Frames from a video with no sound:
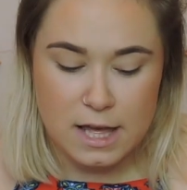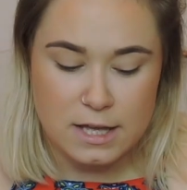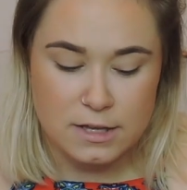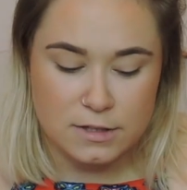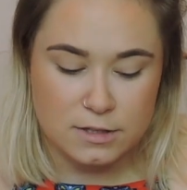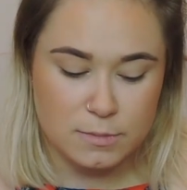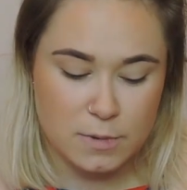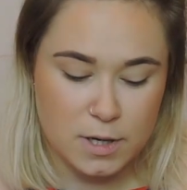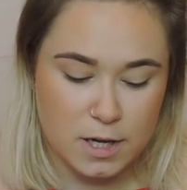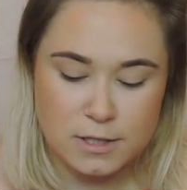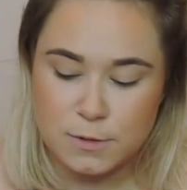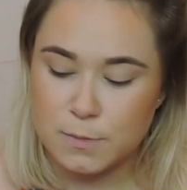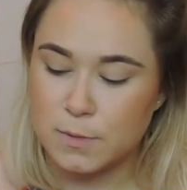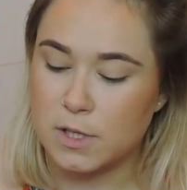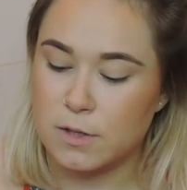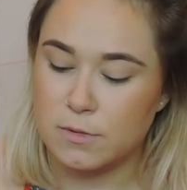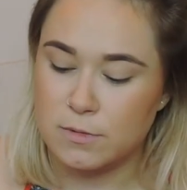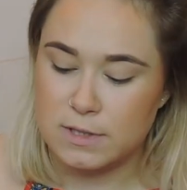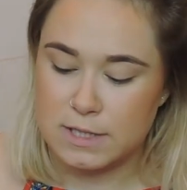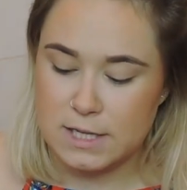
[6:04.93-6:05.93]
So I'm going to be
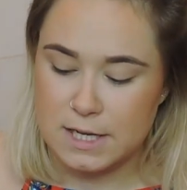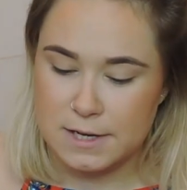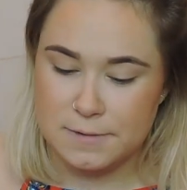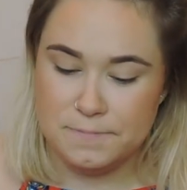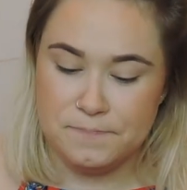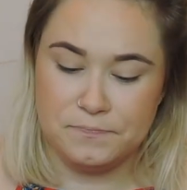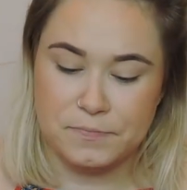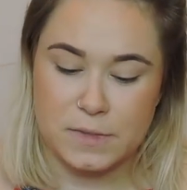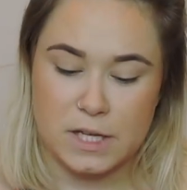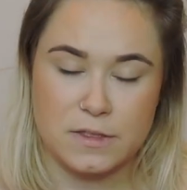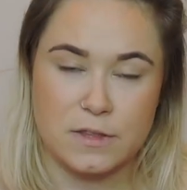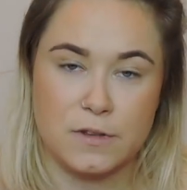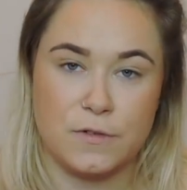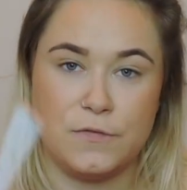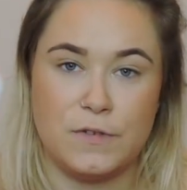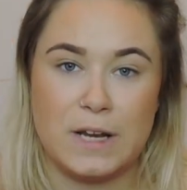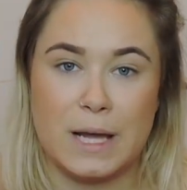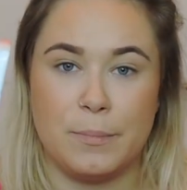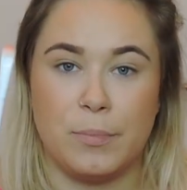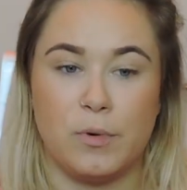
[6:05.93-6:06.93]
using the
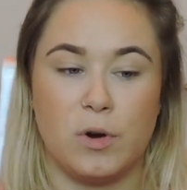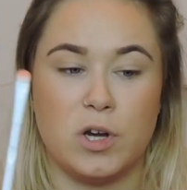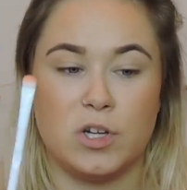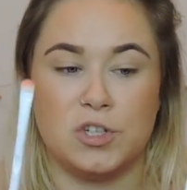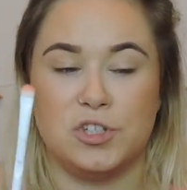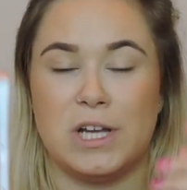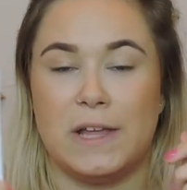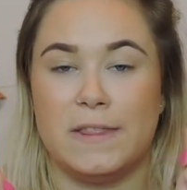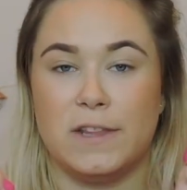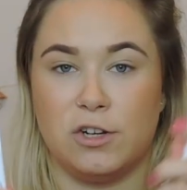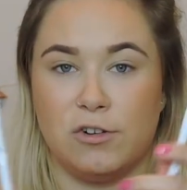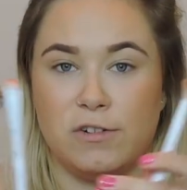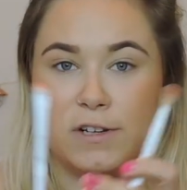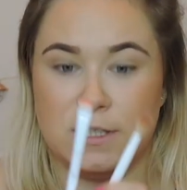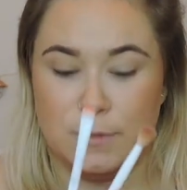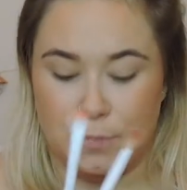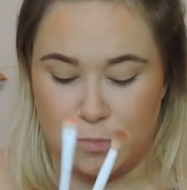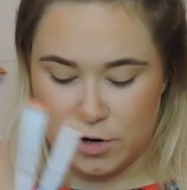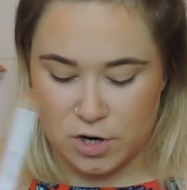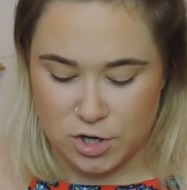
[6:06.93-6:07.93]
flat brush and the
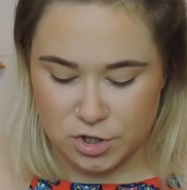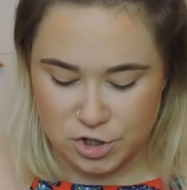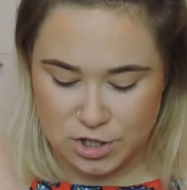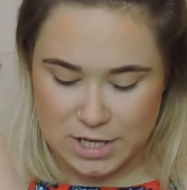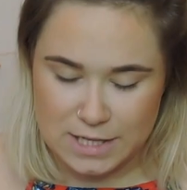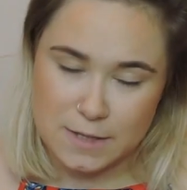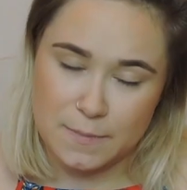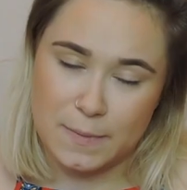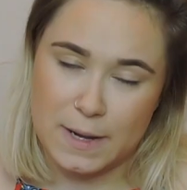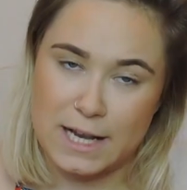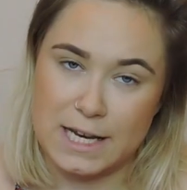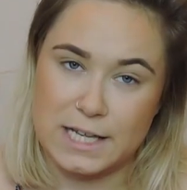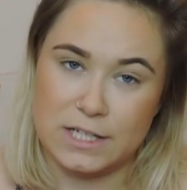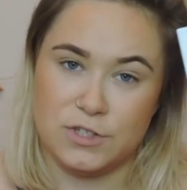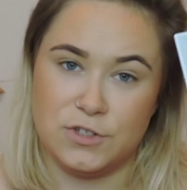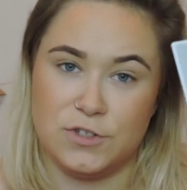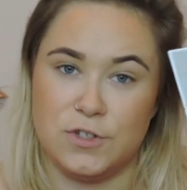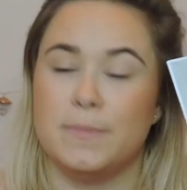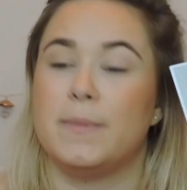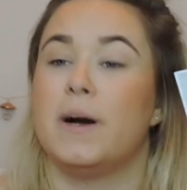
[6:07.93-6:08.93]
crease brush and the palette
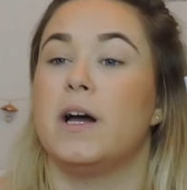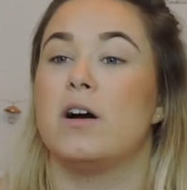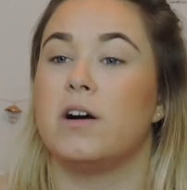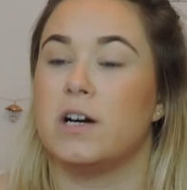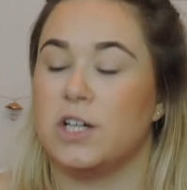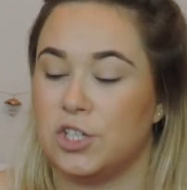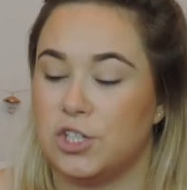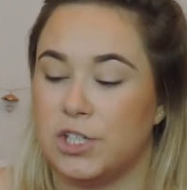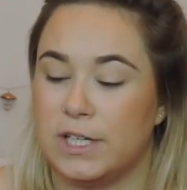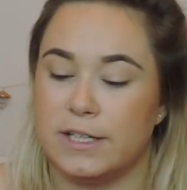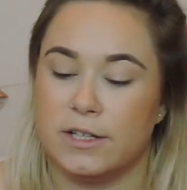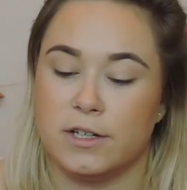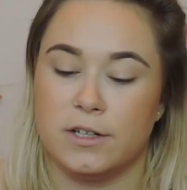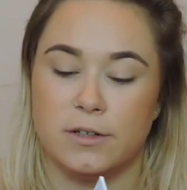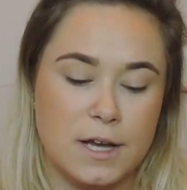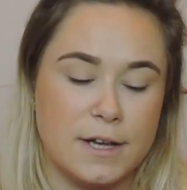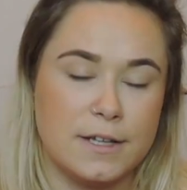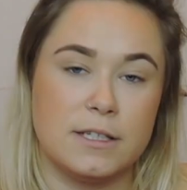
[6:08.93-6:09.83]
to do my eyeshadow.